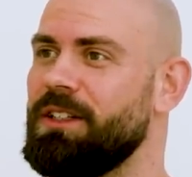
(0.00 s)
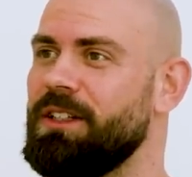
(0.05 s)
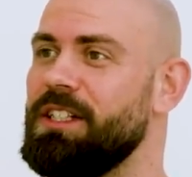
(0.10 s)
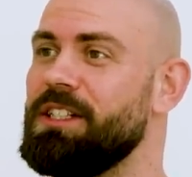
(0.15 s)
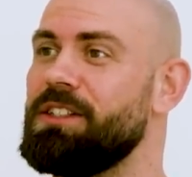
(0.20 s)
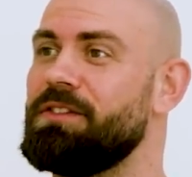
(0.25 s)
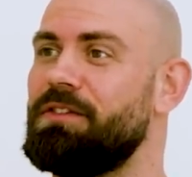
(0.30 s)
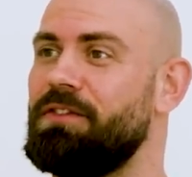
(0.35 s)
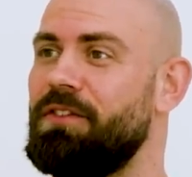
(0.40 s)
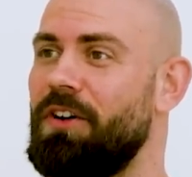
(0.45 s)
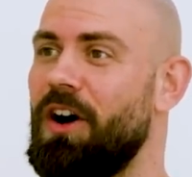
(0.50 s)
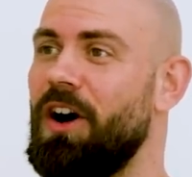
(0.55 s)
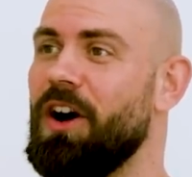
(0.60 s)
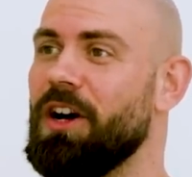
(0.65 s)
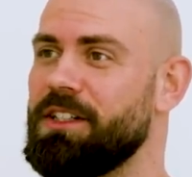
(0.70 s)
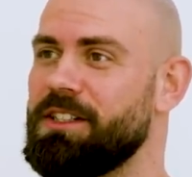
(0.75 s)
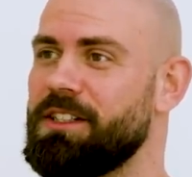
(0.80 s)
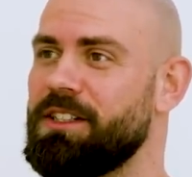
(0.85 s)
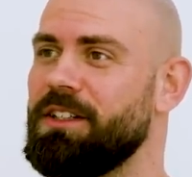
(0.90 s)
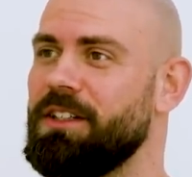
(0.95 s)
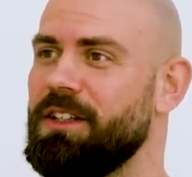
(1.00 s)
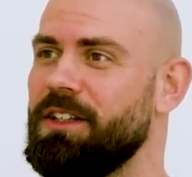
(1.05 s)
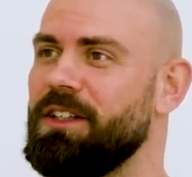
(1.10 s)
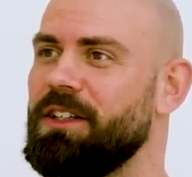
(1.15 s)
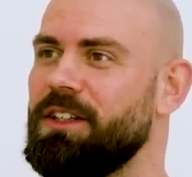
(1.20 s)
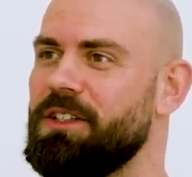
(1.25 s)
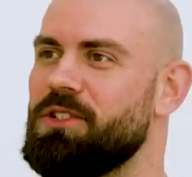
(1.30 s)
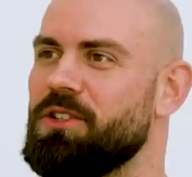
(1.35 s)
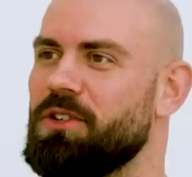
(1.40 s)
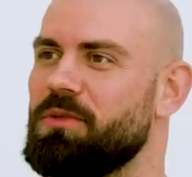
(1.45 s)
He's fucked.
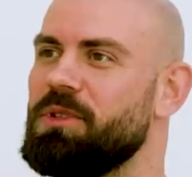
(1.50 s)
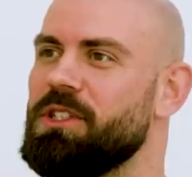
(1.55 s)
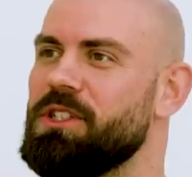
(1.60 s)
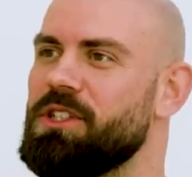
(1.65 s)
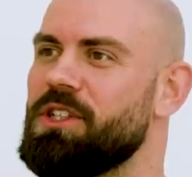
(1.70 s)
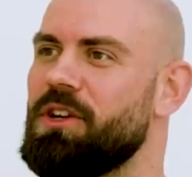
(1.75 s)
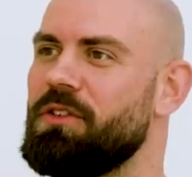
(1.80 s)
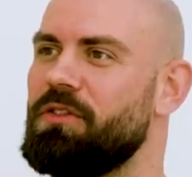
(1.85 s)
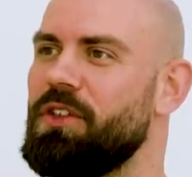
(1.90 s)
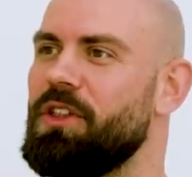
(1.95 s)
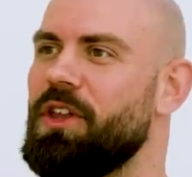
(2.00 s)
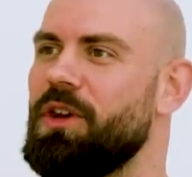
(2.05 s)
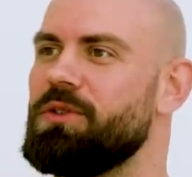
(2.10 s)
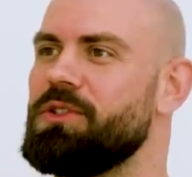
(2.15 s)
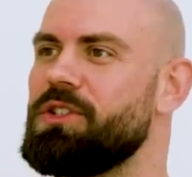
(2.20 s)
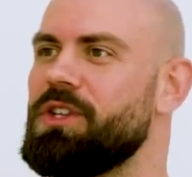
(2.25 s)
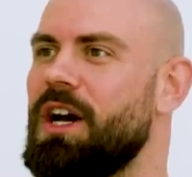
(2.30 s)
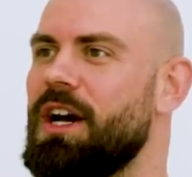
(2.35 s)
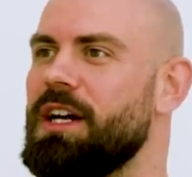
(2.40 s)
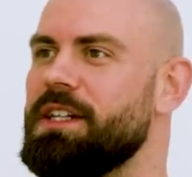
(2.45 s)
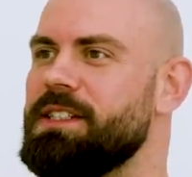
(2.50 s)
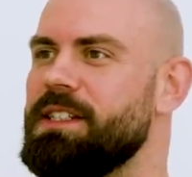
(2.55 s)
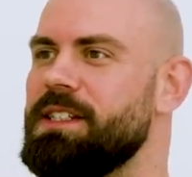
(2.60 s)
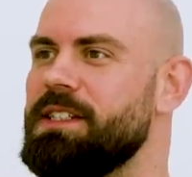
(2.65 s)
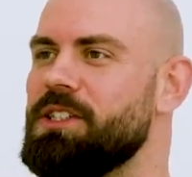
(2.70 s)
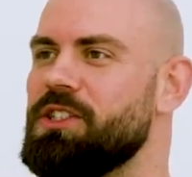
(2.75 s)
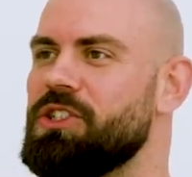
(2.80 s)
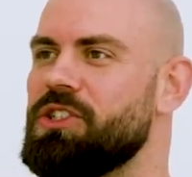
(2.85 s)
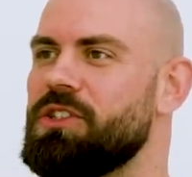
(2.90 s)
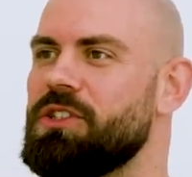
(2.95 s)
you know what I mean? So for those guys, it
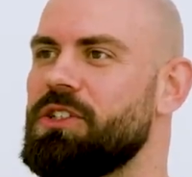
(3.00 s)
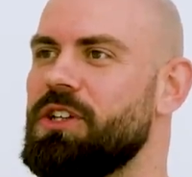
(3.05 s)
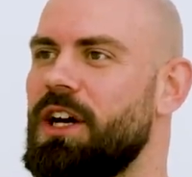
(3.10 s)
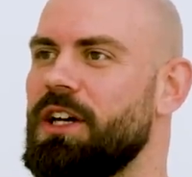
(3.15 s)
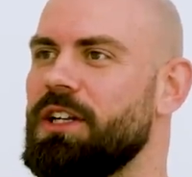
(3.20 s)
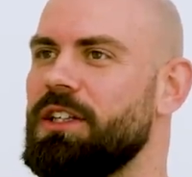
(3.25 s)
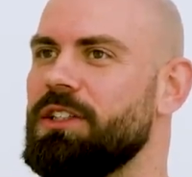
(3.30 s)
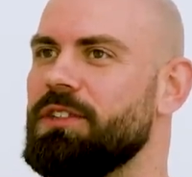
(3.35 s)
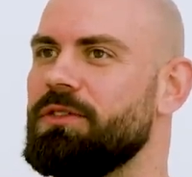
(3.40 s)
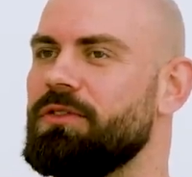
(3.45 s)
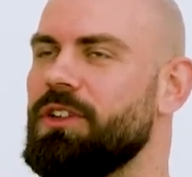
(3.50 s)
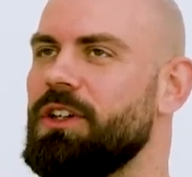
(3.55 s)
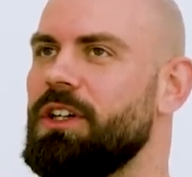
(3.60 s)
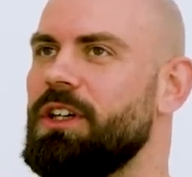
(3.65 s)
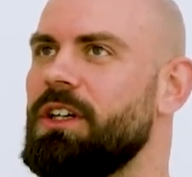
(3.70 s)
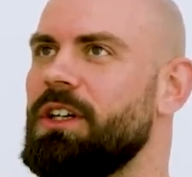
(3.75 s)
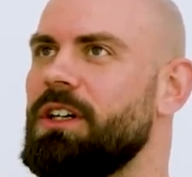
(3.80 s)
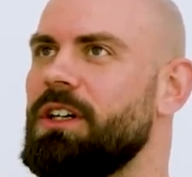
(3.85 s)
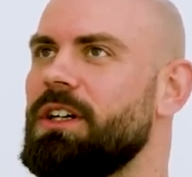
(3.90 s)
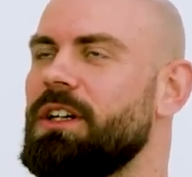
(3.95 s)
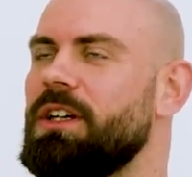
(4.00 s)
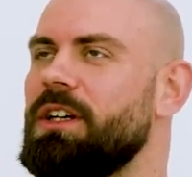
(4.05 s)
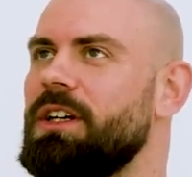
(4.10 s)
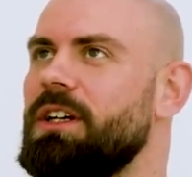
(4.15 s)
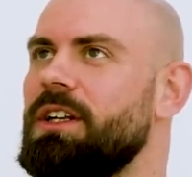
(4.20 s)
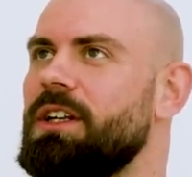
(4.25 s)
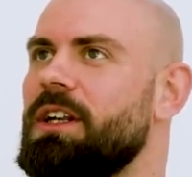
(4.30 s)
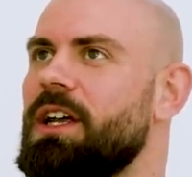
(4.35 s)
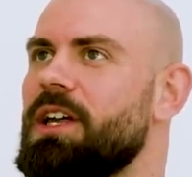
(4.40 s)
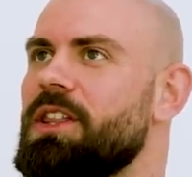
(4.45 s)
is kind of
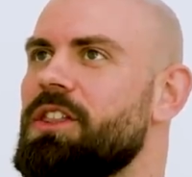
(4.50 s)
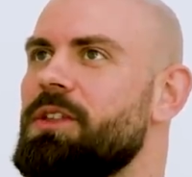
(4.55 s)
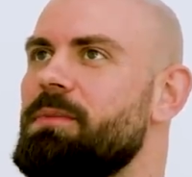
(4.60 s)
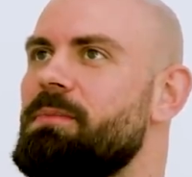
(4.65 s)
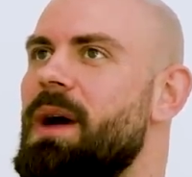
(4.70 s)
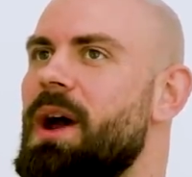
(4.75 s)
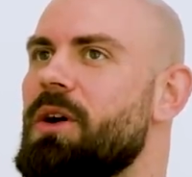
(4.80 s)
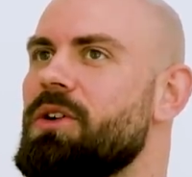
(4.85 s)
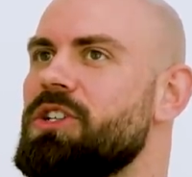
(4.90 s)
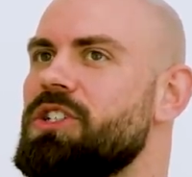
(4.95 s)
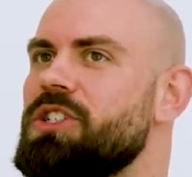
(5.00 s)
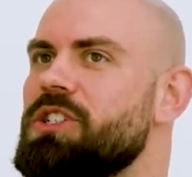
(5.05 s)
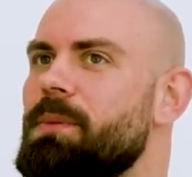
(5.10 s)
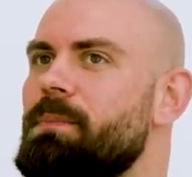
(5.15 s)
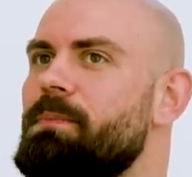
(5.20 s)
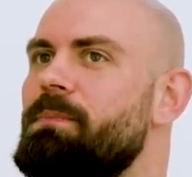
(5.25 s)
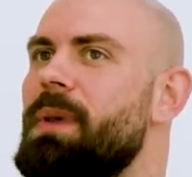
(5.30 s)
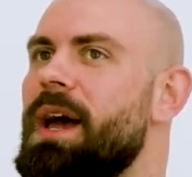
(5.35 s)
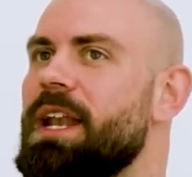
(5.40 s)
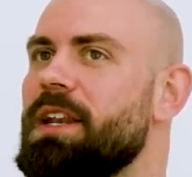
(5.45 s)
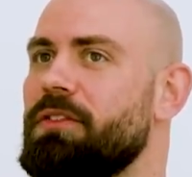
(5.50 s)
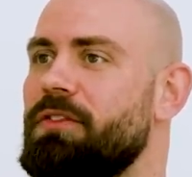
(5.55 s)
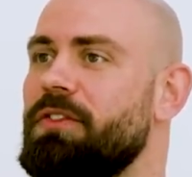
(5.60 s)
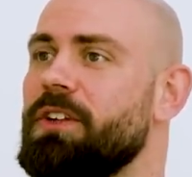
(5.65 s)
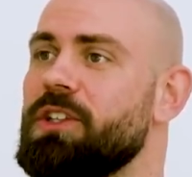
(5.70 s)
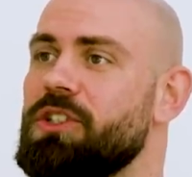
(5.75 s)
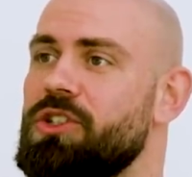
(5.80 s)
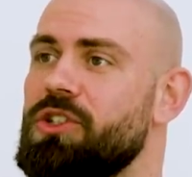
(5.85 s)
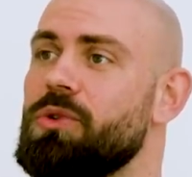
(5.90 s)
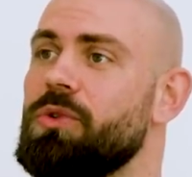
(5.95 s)
it, it, like the marriage is a
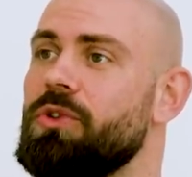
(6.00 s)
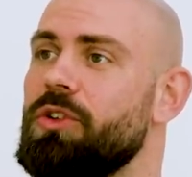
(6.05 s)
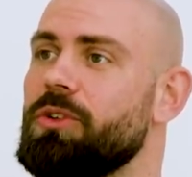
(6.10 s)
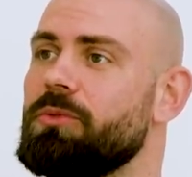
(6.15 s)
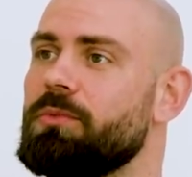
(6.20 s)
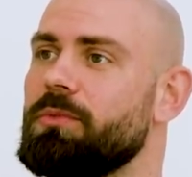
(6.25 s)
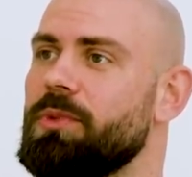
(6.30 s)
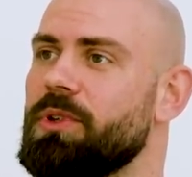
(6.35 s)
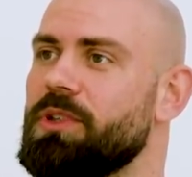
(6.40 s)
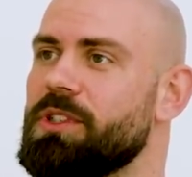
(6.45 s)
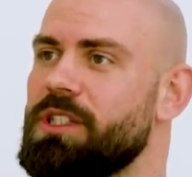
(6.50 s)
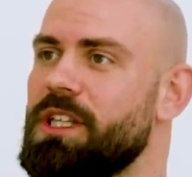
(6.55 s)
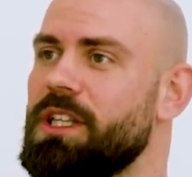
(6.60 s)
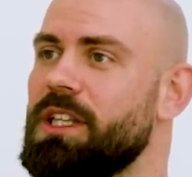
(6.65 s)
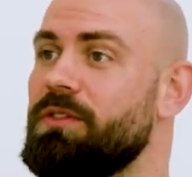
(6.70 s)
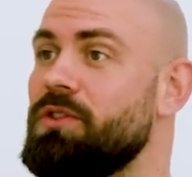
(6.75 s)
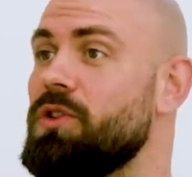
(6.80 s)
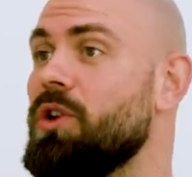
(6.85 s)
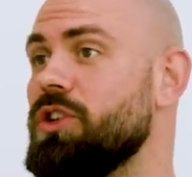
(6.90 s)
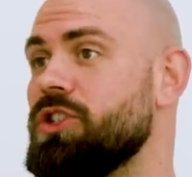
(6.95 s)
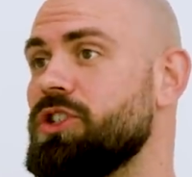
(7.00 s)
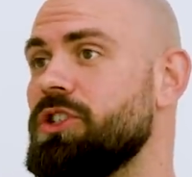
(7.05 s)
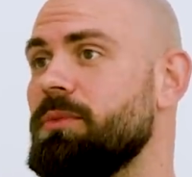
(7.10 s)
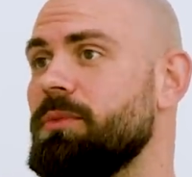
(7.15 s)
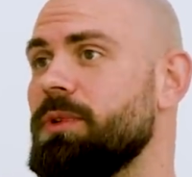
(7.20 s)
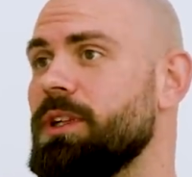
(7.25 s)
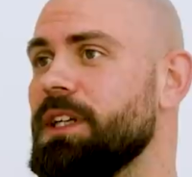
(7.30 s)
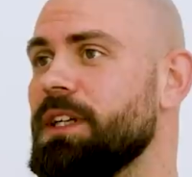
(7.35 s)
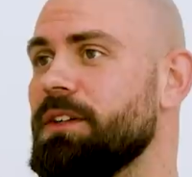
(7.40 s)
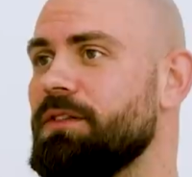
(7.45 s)
benefit to them because then they've got
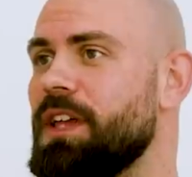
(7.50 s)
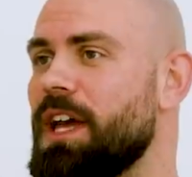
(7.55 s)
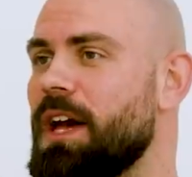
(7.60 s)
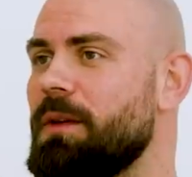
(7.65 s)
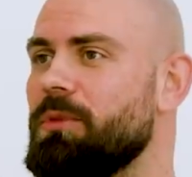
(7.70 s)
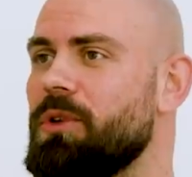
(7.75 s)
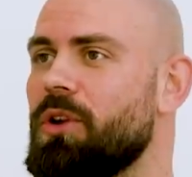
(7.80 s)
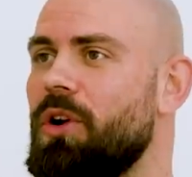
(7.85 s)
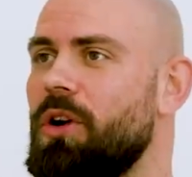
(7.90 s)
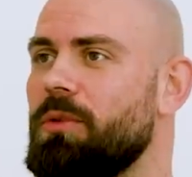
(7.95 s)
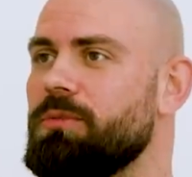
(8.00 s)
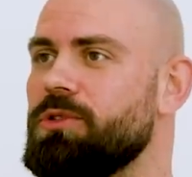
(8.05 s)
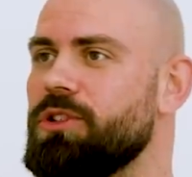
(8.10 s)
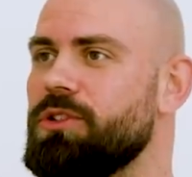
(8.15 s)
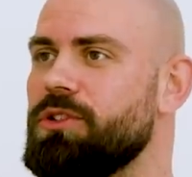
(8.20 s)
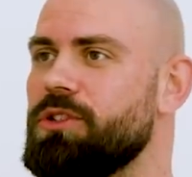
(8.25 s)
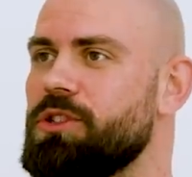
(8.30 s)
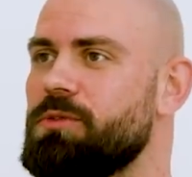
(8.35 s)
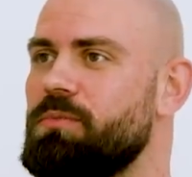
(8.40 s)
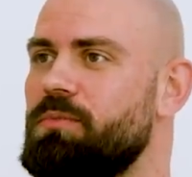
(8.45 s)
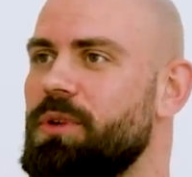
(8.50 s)
somebody if they haven't got options.